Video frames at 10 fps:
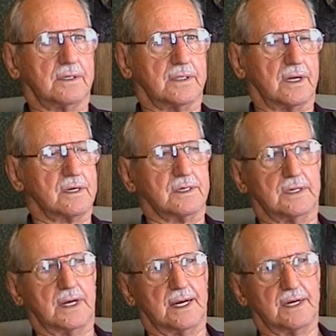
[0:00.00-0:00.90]
colored
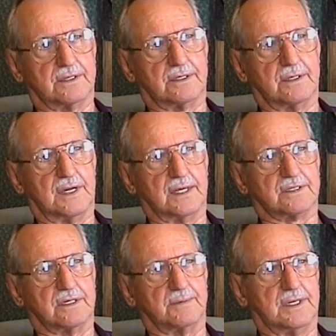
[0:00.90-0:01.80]
guys
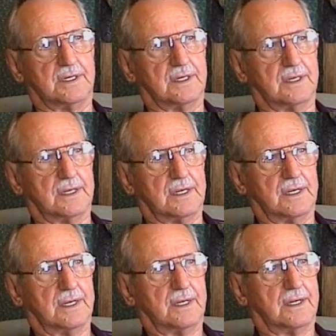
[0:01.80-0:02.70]
next to me
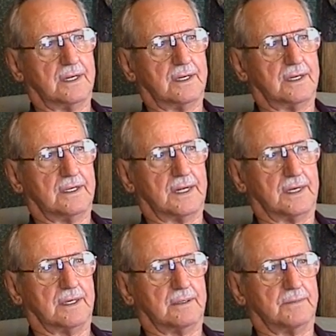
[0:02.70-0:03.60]

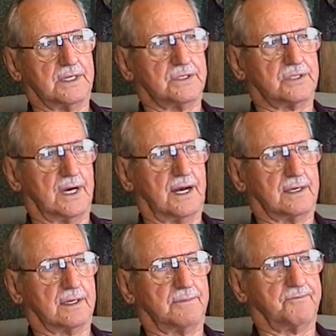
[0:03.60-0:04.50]
that had been shot.